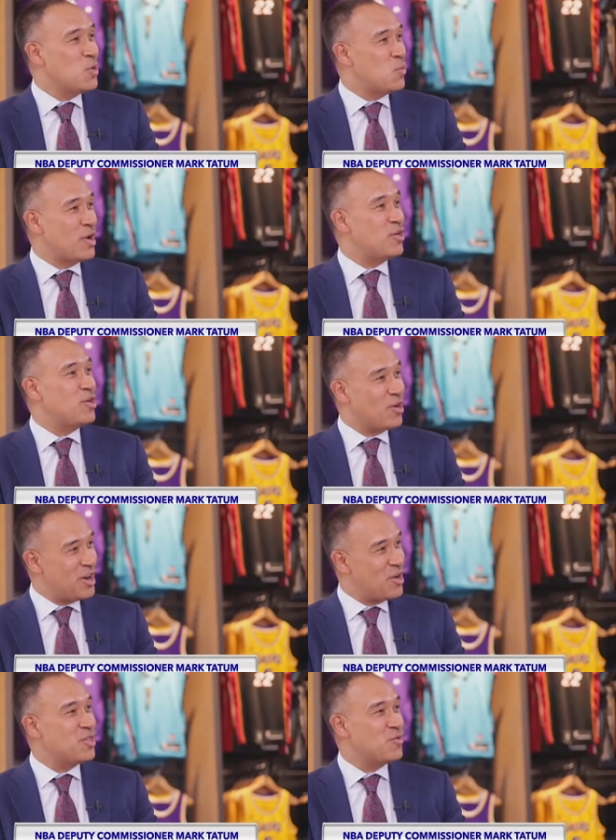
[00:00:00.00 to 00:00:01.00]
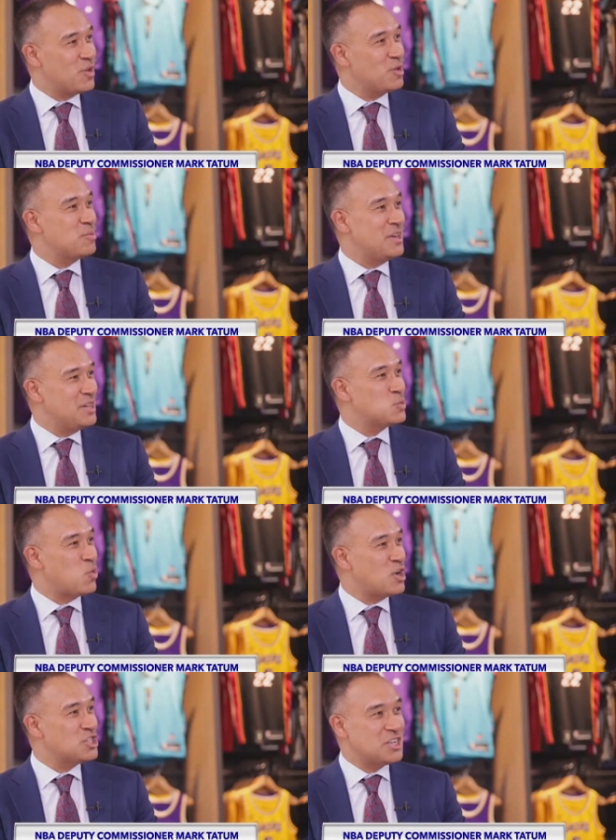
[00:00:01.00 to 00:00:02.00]
whether you're here in the Philippines
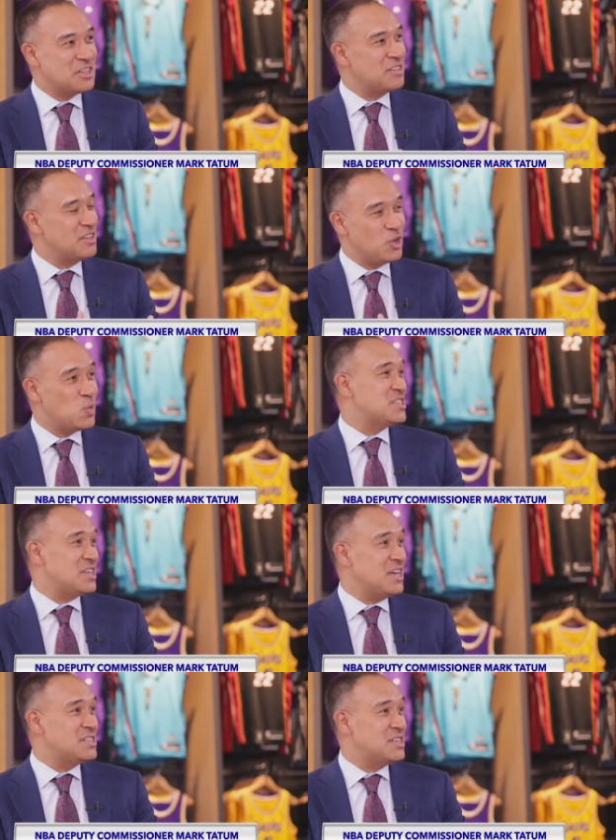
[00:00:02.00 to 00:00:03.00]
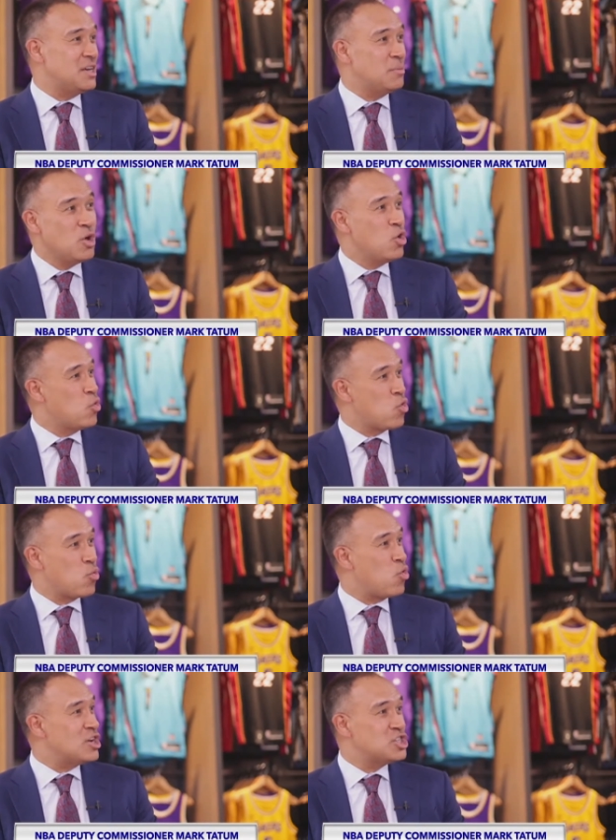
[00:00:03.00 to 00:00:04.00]
watching the U S A team or
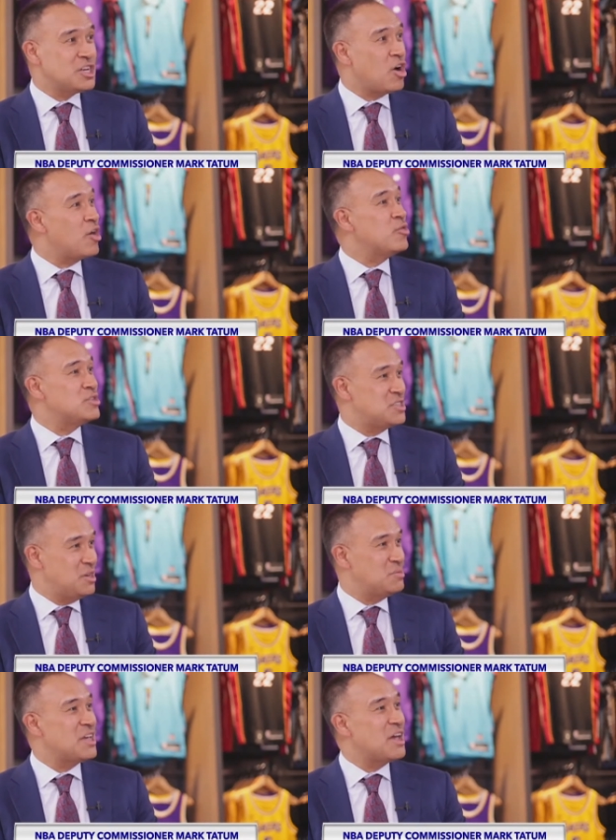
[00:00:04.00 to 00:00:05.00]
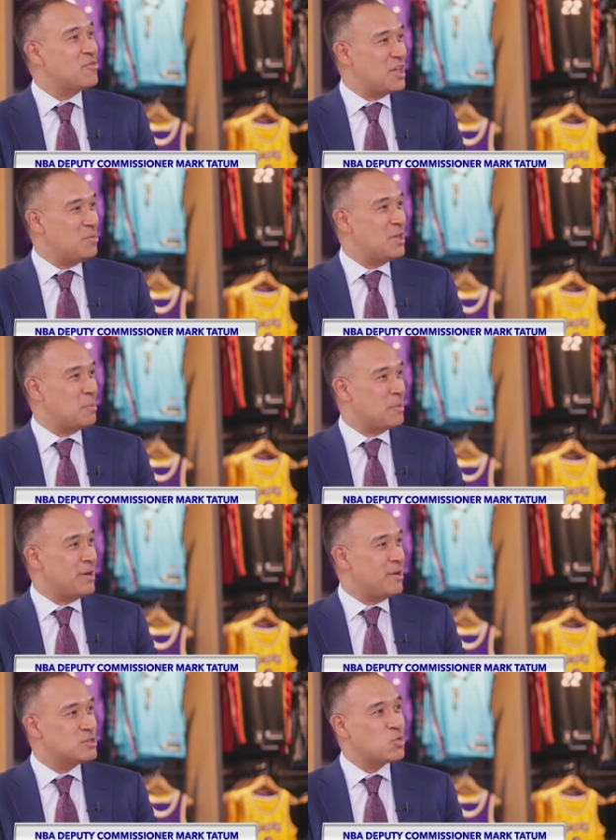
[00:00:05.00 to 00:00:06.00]
watching other teams that have N B A
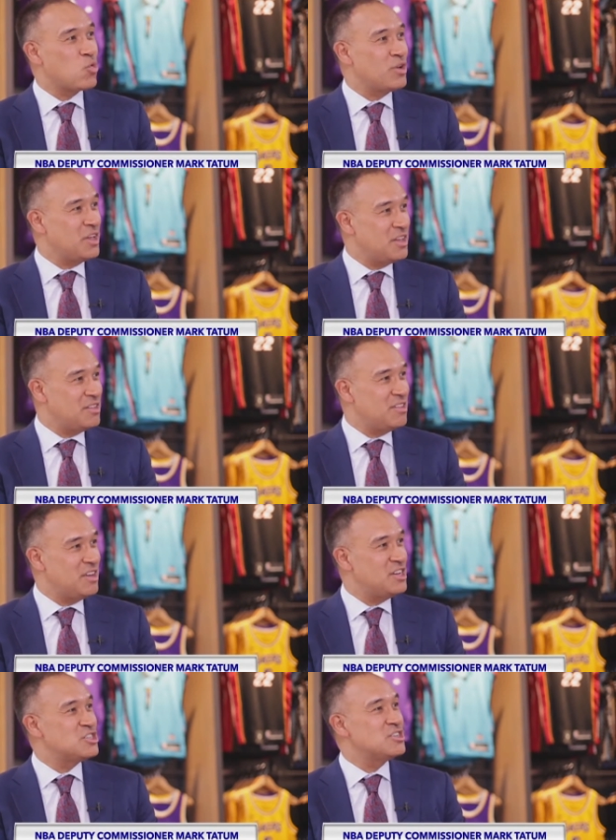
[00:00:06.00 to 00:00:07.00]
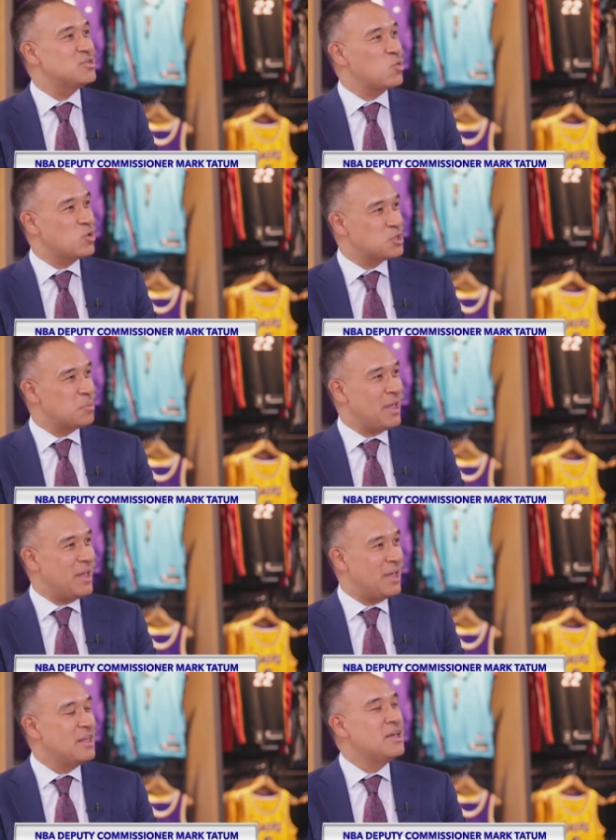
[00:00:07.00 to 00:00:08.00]
players, or in Indonesia or
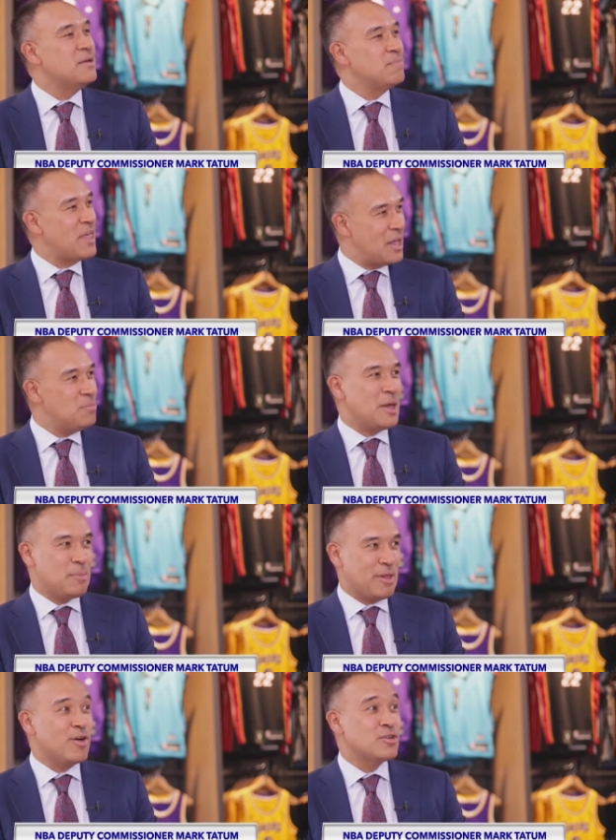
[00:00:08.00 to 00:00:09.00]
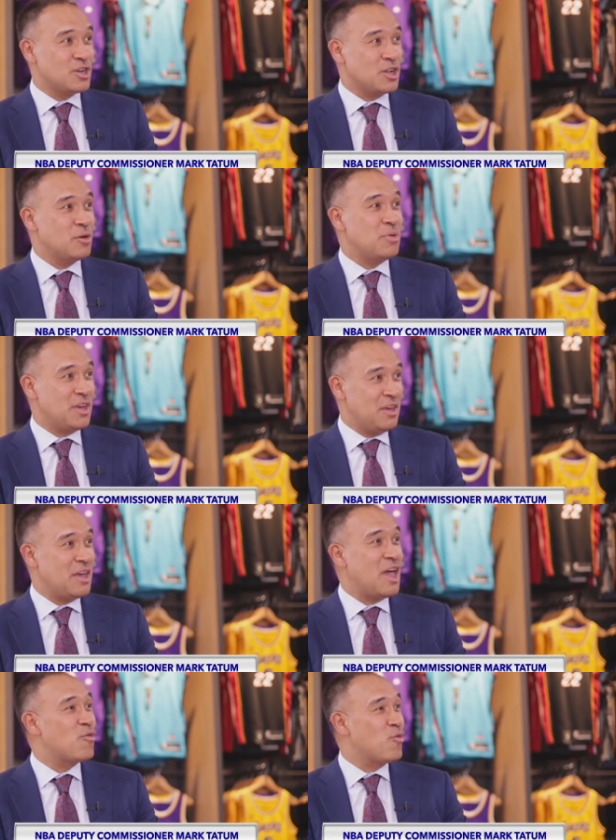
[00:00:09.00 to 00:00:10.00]
Japan, N B A players are going to be
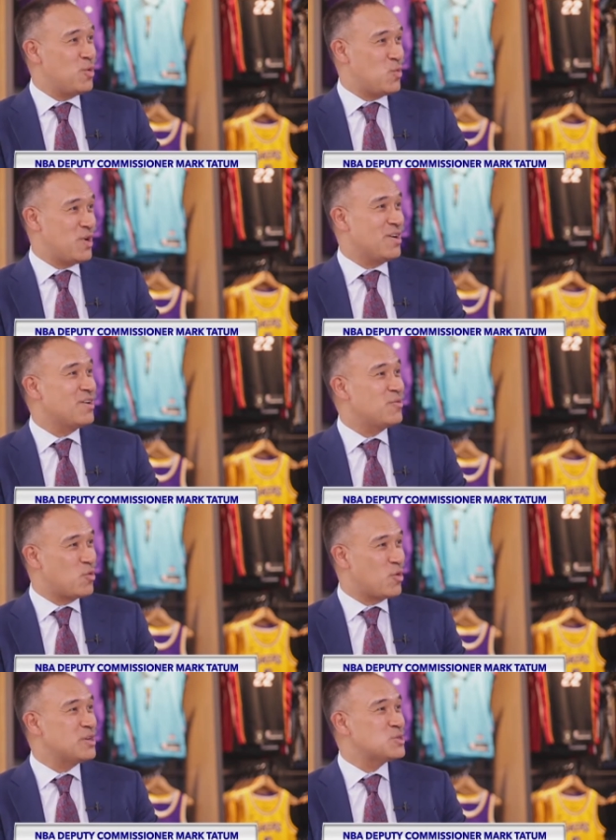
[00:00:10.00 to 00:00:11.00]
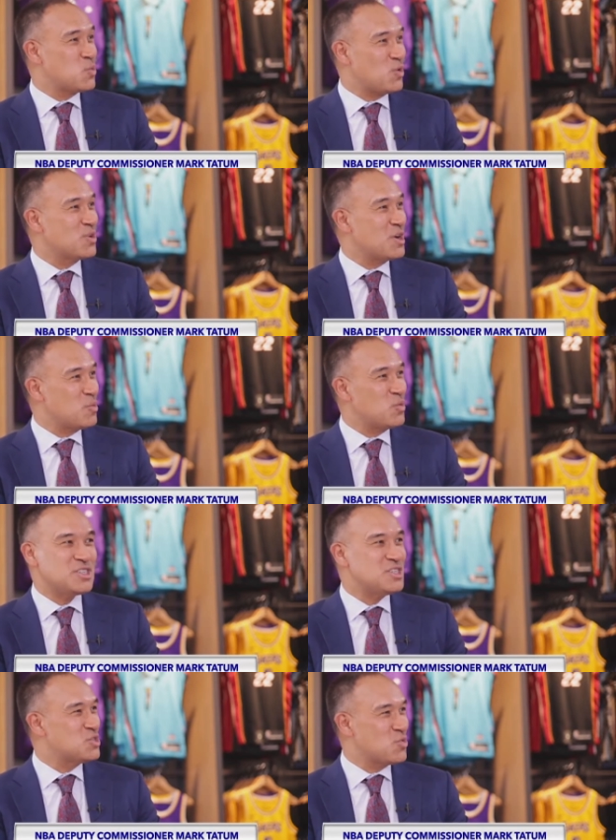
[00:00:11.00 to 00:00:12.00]
everywhere for this World Cup,
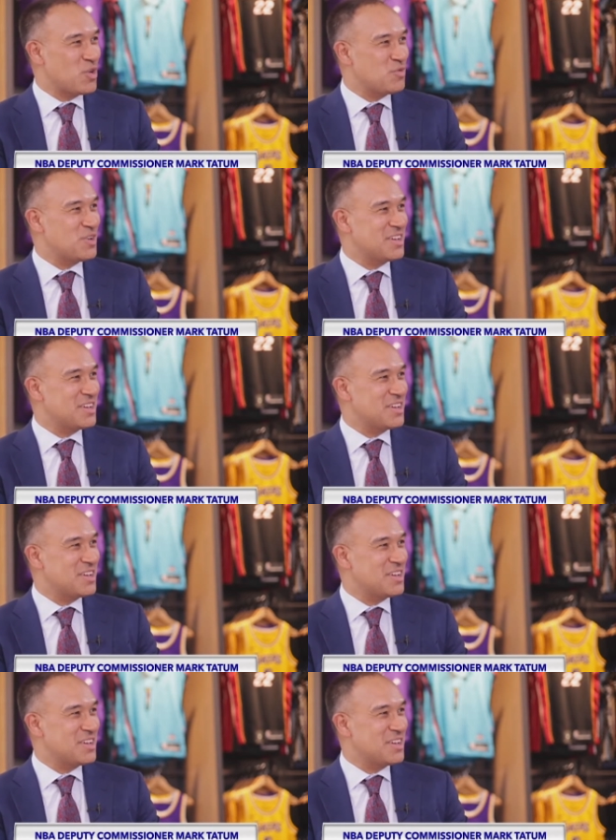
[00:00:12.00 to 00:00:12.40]
which is terrific.